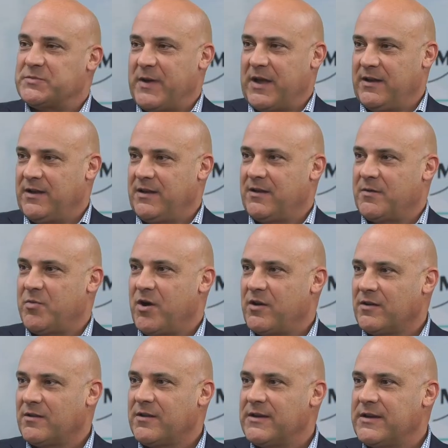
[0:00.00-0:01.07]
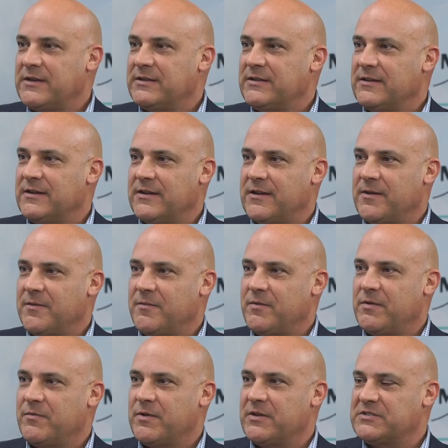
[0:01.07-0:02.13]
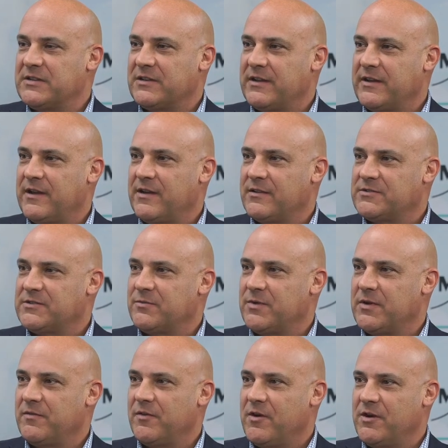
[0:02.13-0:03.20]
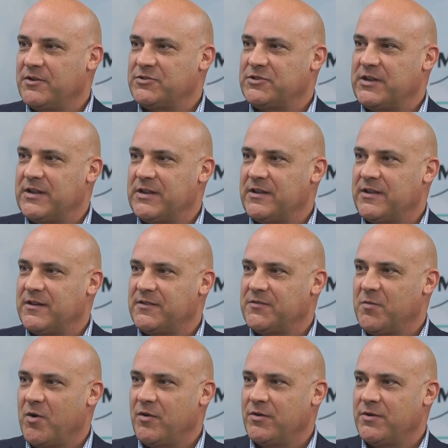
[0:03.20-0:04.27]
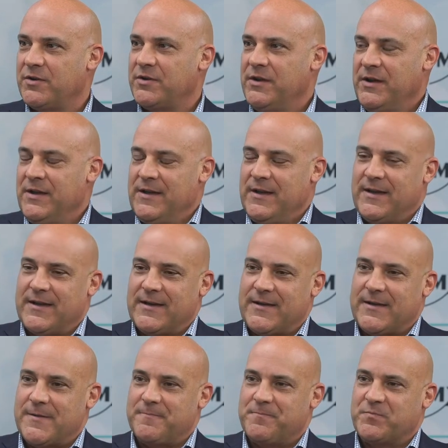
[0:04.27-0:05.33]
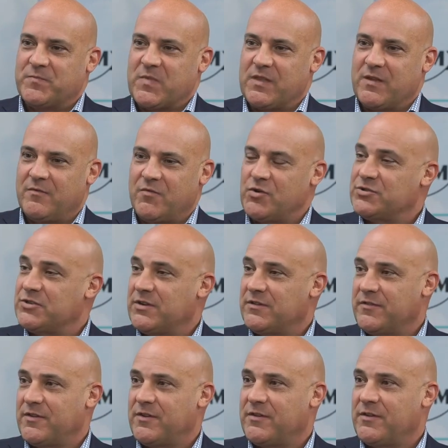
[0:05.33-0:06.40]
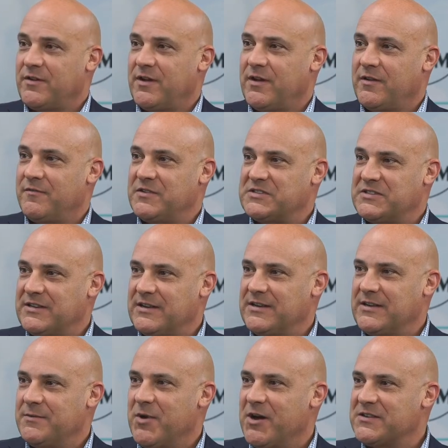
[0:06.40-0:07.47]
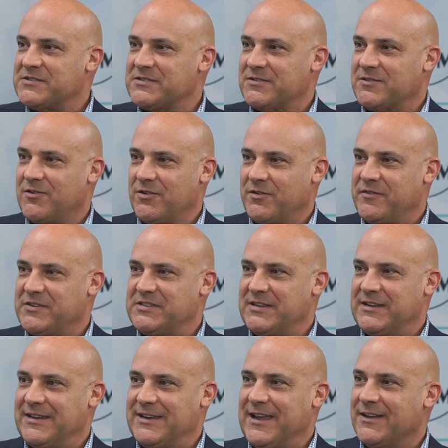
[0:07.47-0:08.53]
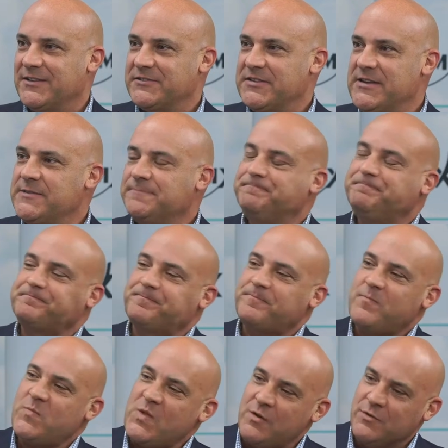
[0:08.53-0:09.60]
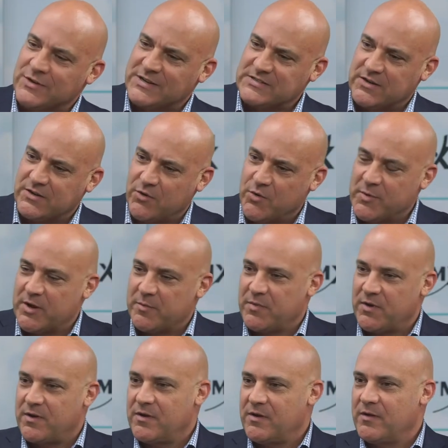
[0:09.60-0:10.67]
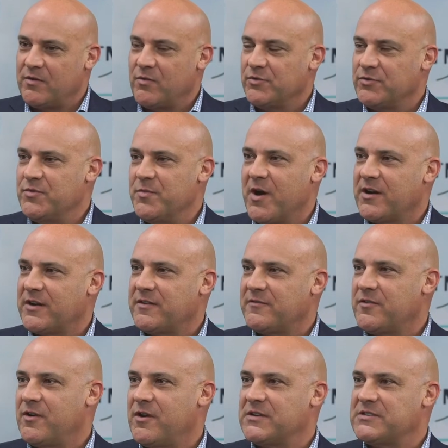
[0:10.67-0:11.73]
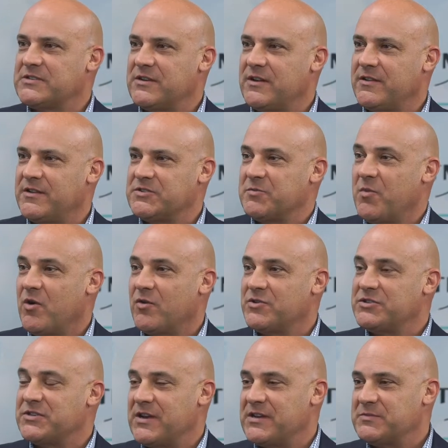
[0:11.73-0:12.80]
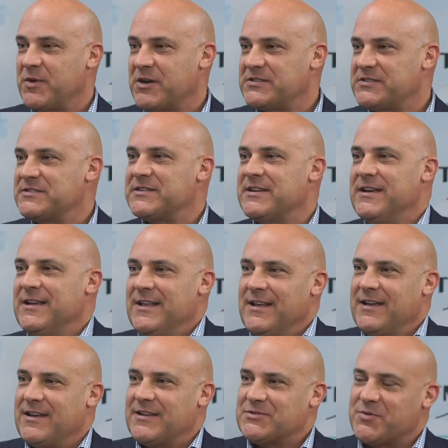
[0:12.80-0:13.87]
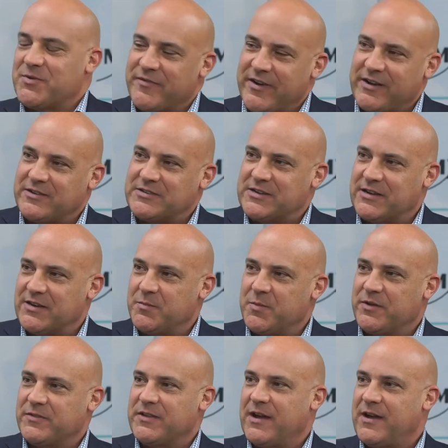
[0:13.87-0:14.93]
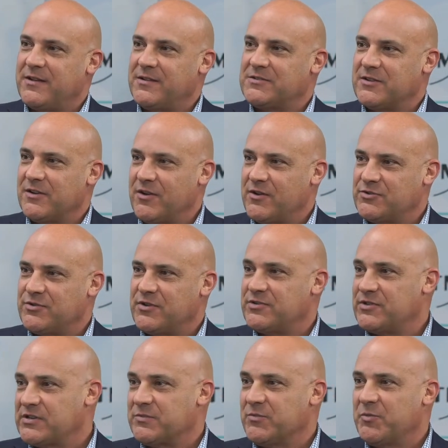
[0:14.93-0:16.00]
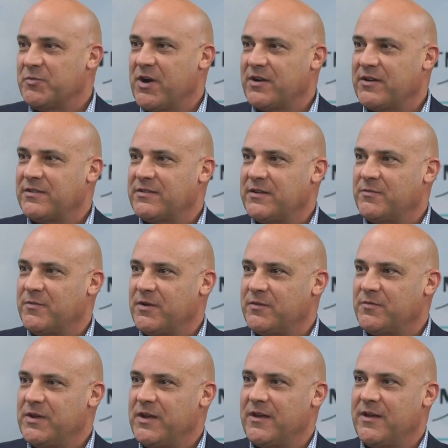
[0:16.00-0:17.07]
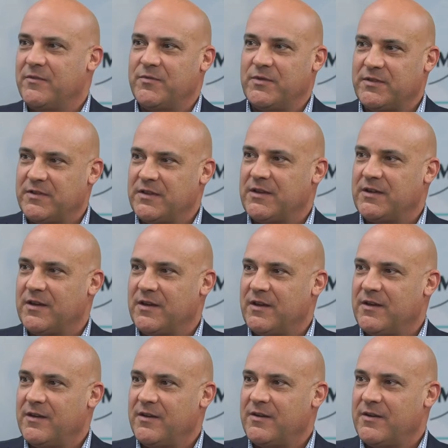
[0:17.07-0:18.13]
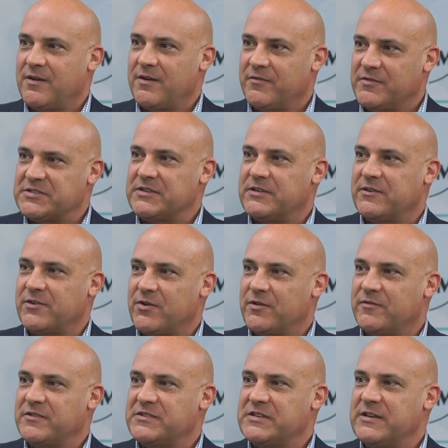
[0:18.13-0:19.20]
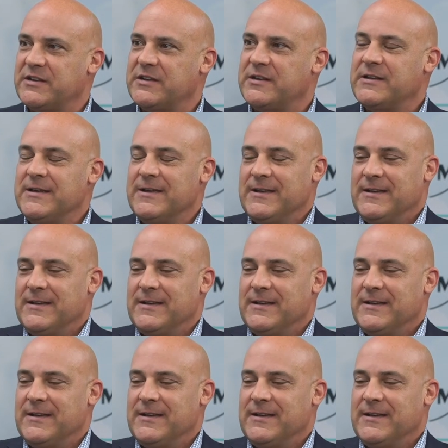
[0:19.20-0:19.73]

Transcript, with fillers: expanding our product line. Uh, we've recently announced that we've launched a uh, smaller um, version of our uh, vicinity bus called the Vicinity LT. Mm -hmm. that's going to open up a, a, whole new market for us on the smaller size buses. Uh, so we're very excited about that. It's a larger addressable market than what we have with the uh, our, our vicinity, current vicinity.